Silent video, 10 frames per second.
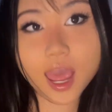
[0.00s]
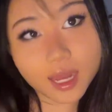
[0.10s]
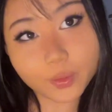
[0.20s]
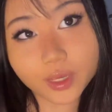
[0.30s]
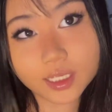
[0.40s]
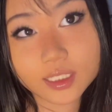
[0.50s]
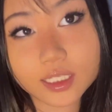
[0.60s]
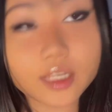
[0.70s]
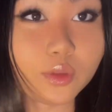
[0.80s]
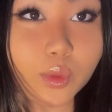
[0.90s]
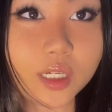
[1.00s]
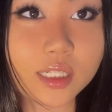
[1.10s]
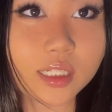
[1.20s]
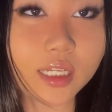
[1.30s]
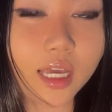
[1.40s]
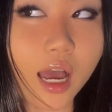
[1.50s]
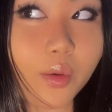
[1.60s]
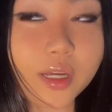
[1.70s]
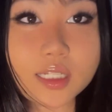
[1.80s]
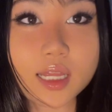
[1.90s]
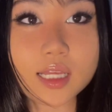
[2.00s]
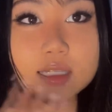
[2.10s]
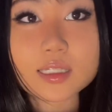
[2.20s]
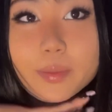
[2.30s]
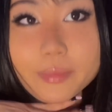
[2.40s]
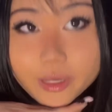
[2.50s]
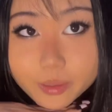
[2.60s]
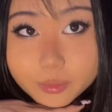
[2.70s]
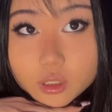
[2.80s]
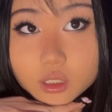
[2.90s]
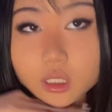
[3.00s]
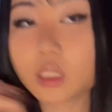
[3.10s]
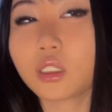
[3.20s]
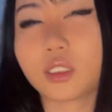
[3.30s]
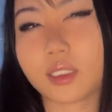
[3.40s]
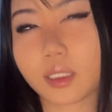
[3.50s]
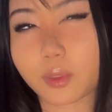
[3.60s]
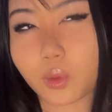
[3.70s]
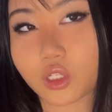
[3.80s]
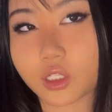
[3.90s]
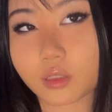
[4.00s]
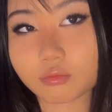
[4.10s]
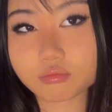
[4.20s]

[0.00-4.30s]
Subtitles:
Anyways, if you want to see how I did this makeup look, keep on watching.